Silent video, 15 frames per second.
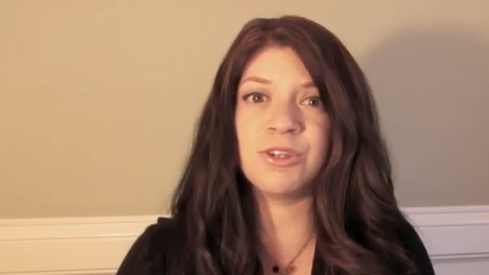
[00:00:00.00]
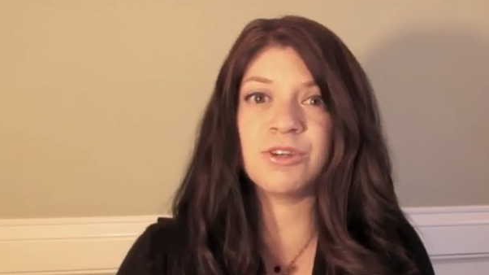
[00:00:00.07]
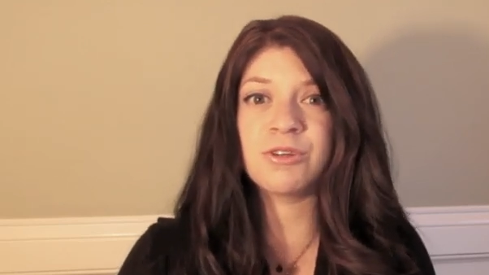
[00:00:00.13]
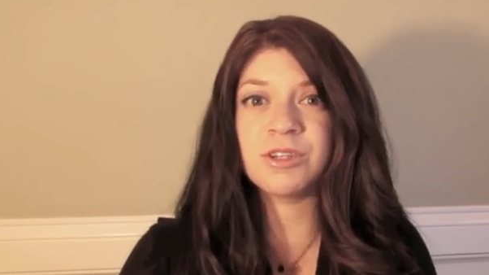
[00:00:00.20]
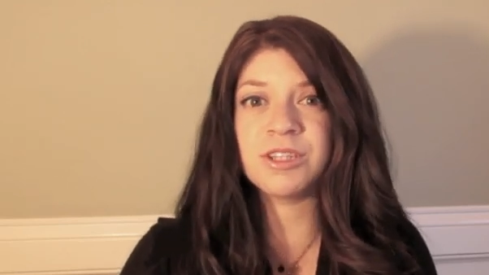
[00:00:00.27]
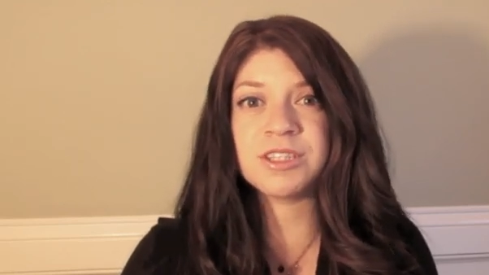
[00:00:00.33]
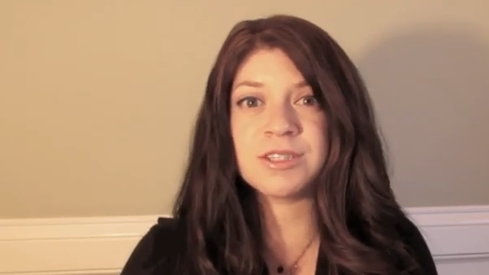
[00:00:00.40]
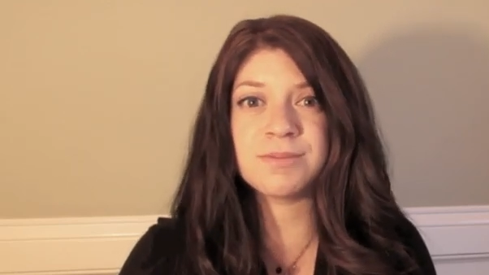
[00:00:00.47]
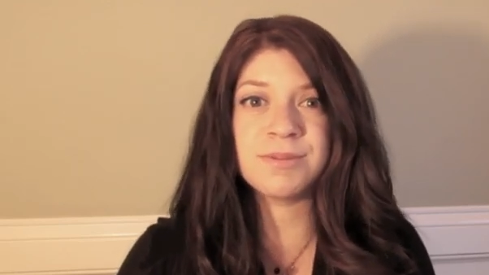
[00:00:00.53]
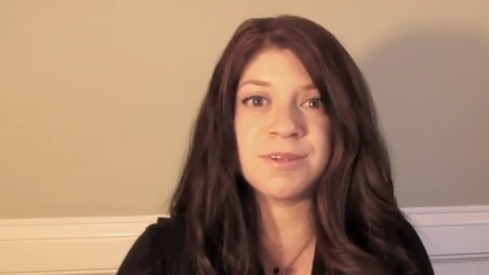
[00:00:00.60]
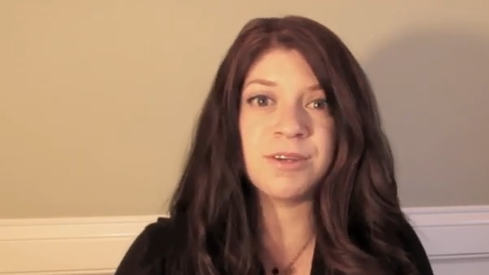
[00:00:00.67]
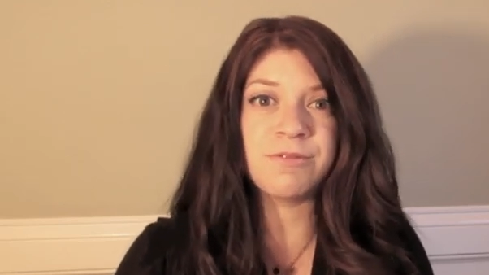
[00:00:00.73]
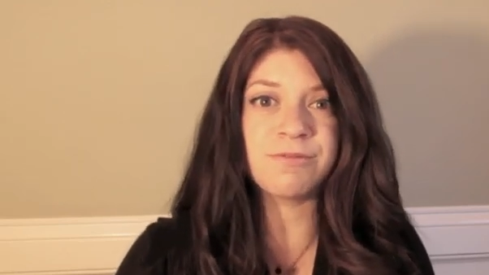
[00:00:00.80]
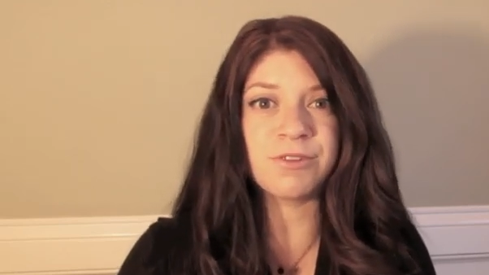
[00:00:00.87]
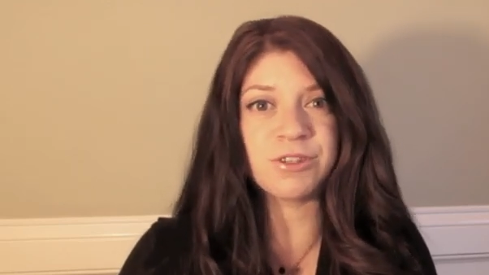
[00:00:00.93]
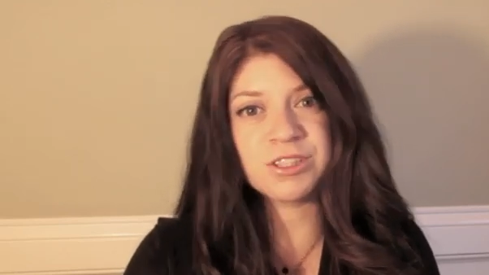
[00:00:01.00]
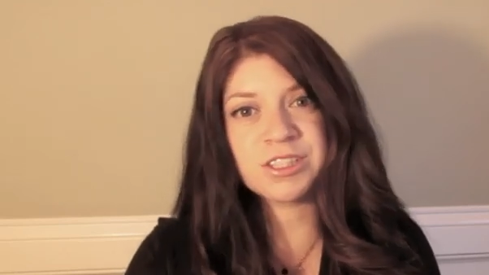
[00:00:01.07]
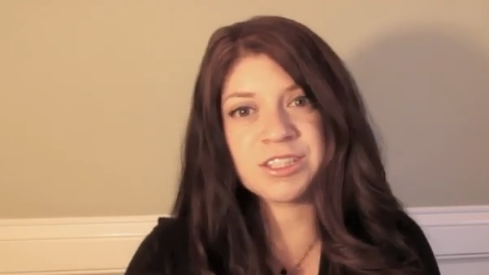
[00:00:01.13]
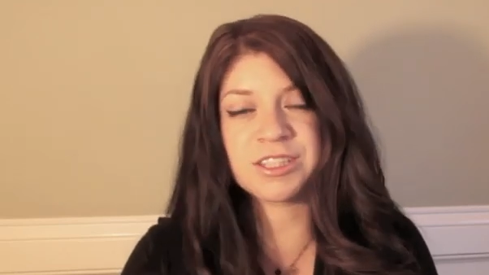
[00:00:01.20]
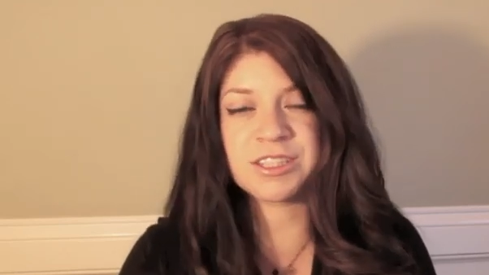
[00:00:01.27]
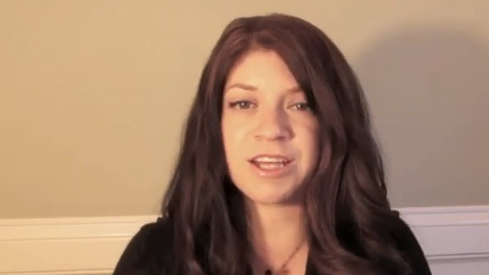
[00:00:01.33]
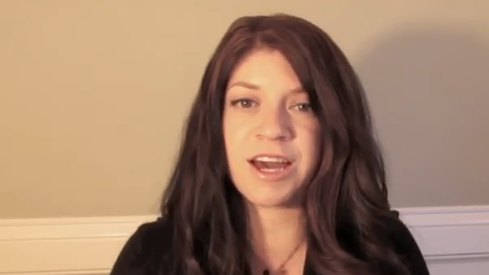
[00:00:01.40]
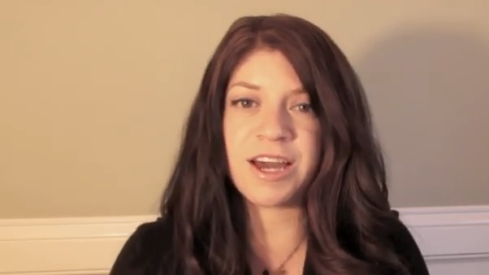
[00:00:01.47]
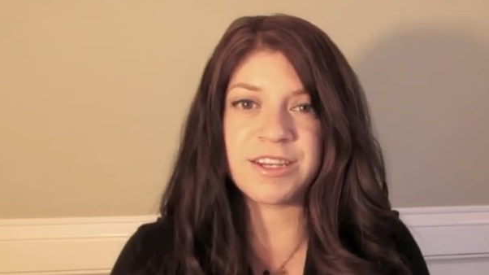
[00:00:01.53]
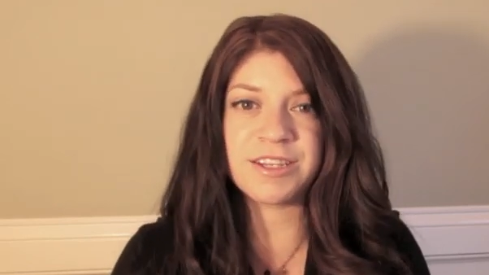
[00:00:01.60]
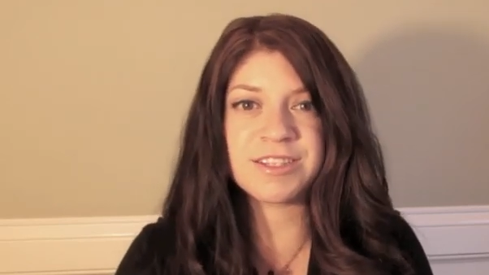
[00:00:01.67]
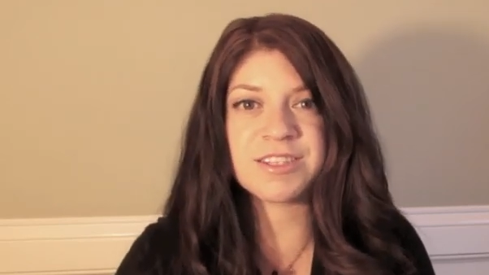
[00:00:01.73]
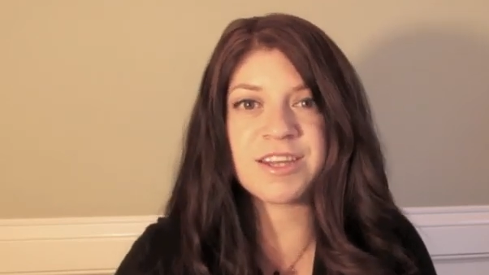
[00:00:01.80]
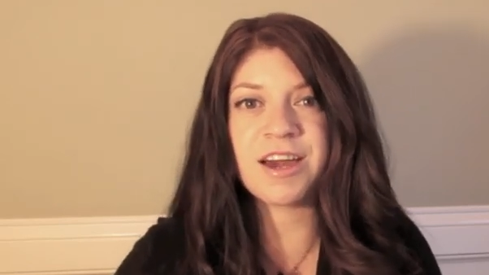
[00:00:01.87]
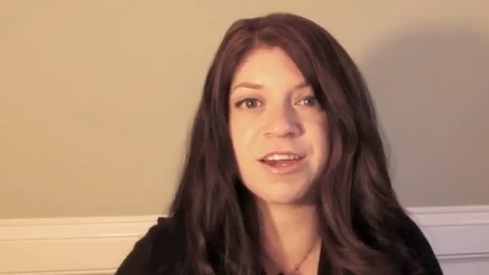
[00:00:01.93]
You don't need to be first in line.
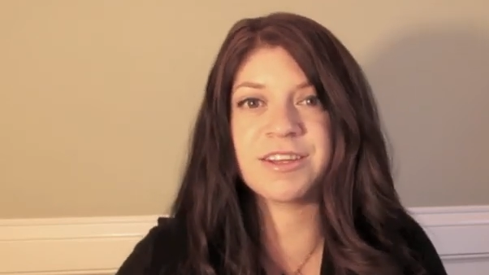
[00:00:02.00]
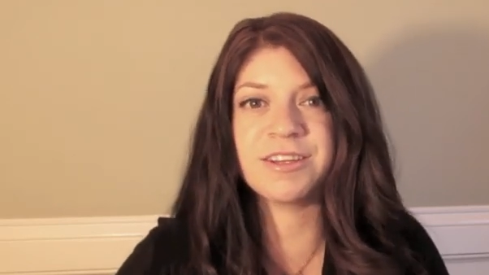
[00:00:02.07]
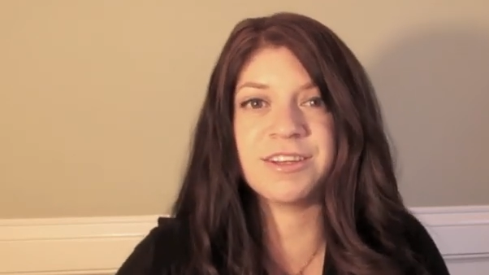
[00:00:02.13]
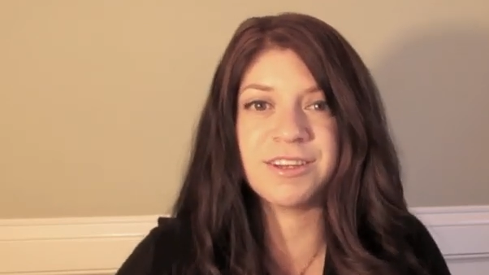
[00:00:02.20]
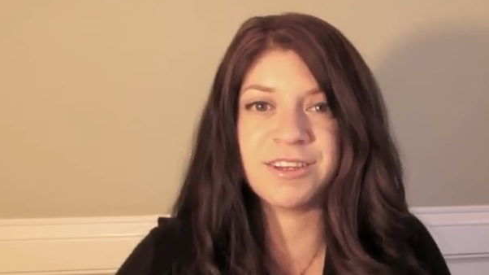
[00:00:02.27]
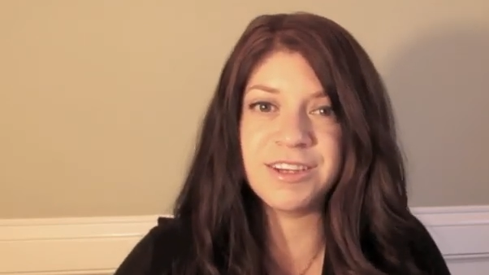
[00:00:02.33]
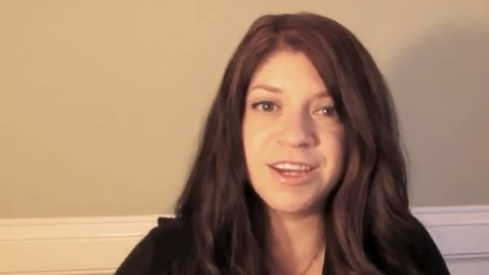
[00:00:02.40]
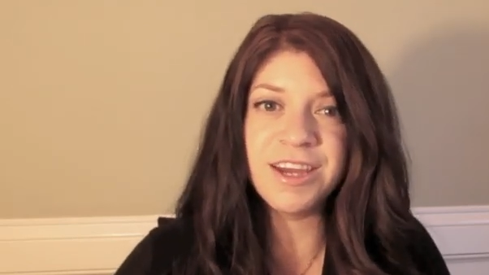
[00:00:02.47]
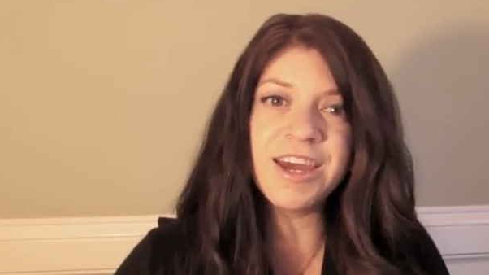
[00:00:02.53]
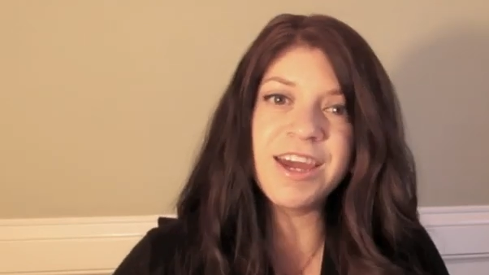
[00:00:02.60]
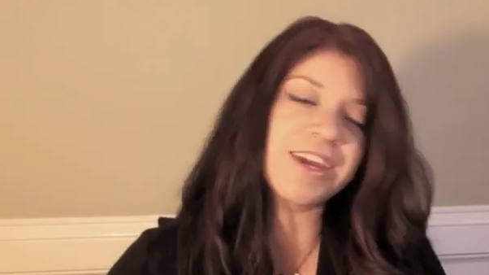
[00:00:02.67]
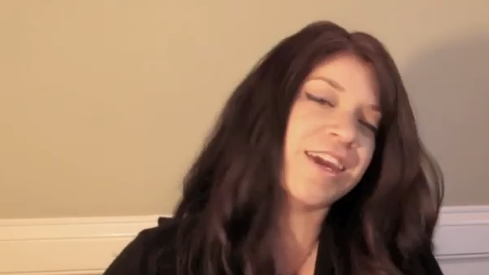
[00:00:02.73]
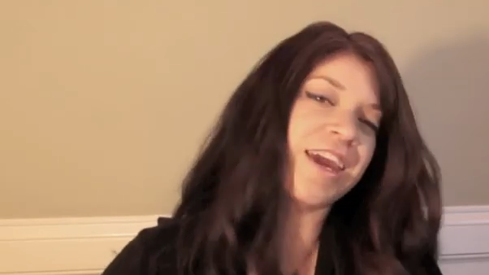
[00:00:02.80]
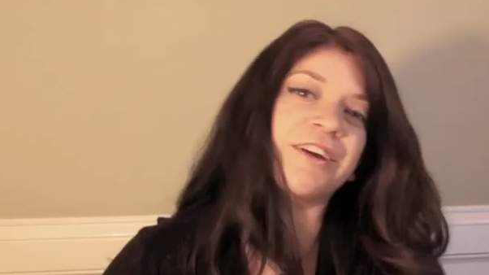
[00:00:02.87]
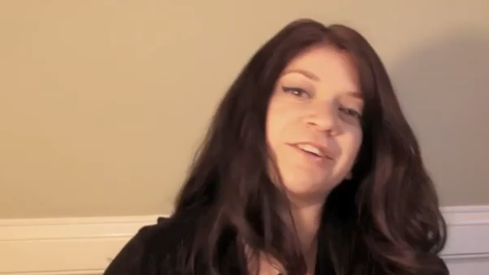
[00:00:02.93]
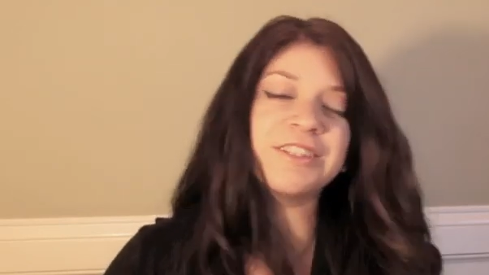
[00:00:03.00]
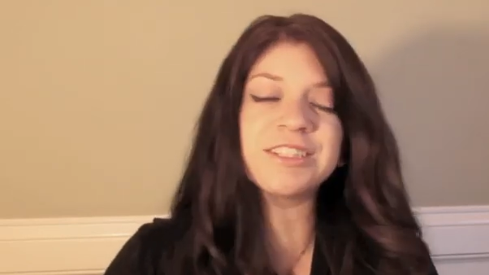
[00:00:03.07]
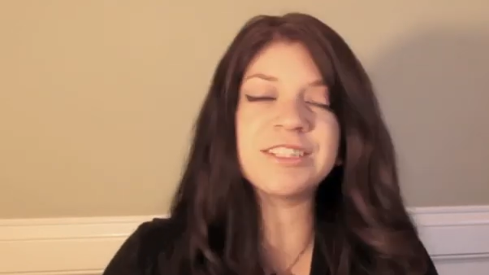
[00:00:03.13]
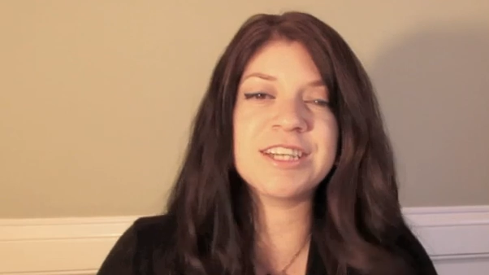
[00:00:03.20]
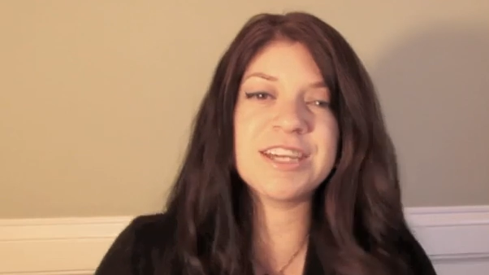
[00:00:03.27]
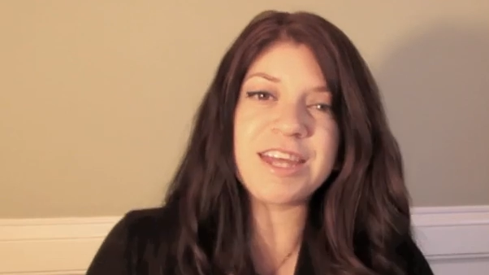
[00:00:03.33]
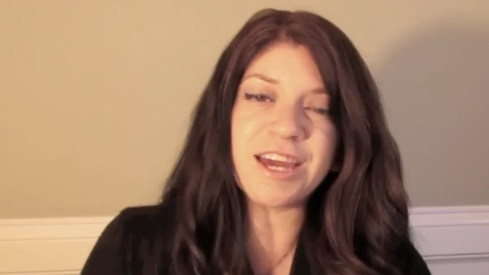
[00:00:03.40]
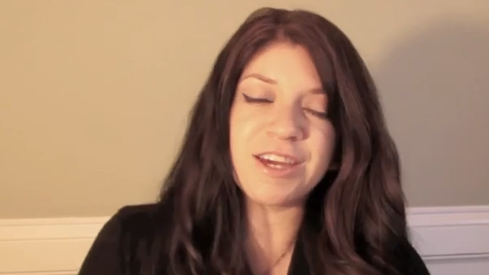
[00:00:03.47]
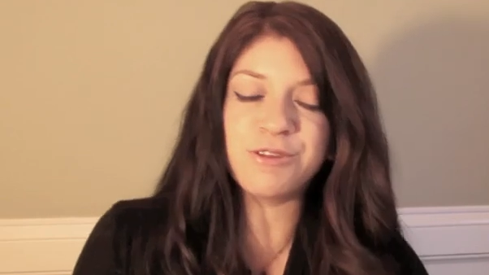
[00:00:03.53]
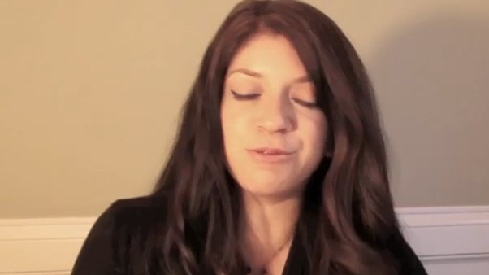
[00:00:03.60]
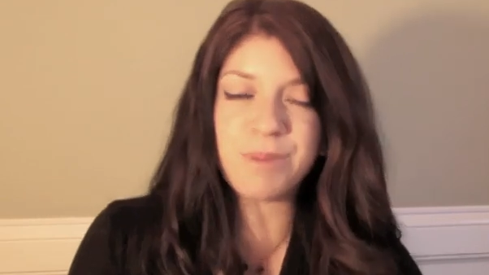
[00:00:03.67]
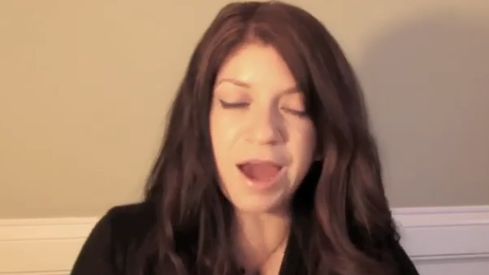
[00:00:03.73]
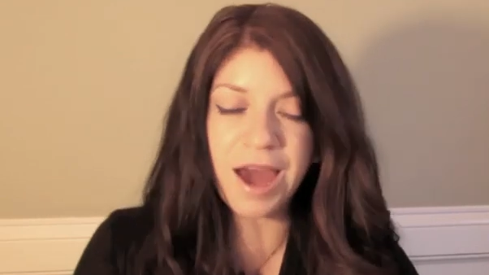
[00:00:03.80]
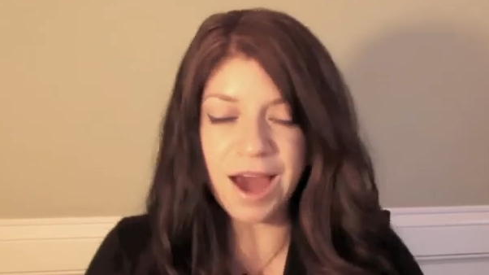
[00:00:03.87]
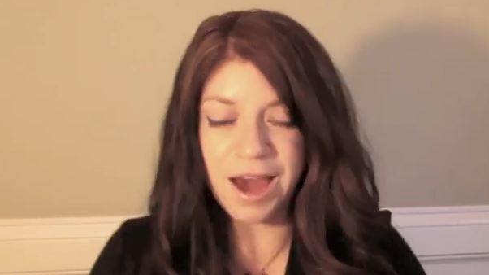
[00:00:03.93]
It's not gonna guarantee that you
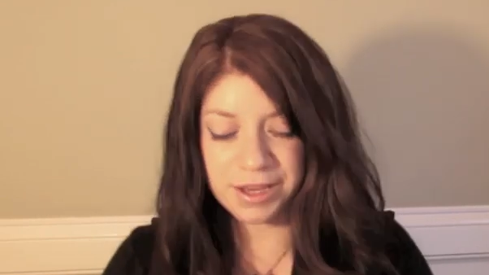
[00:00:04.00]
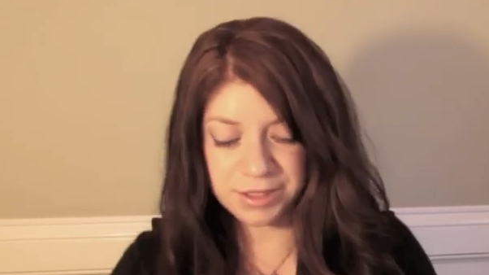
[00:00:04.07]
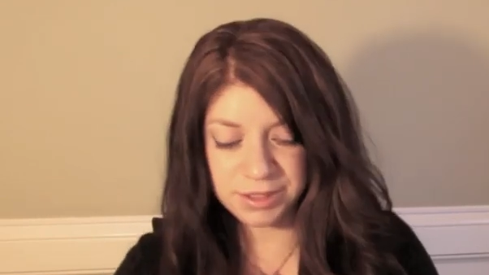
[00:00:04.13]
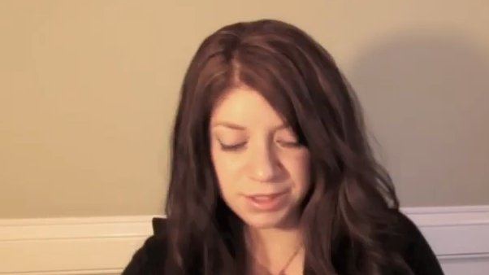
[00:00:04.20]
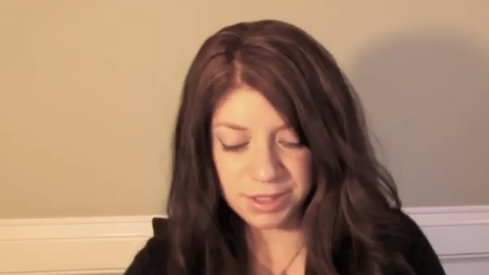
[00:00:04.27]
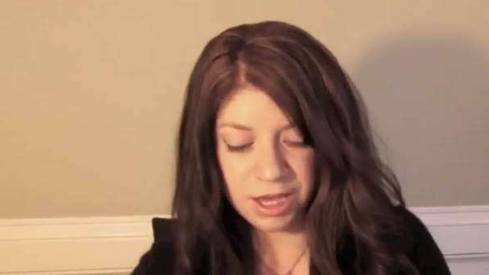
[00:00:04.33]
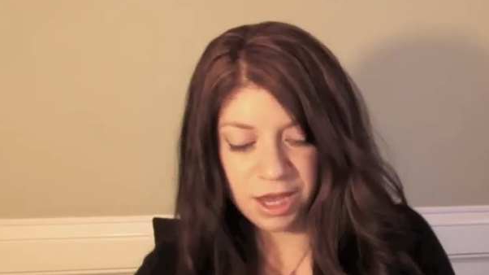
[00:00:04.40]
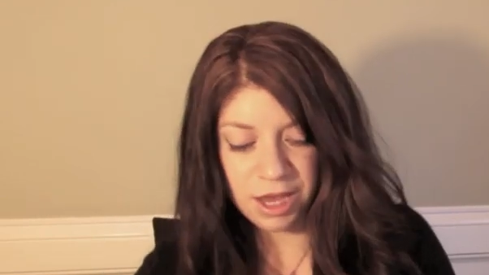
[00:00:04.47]
pass.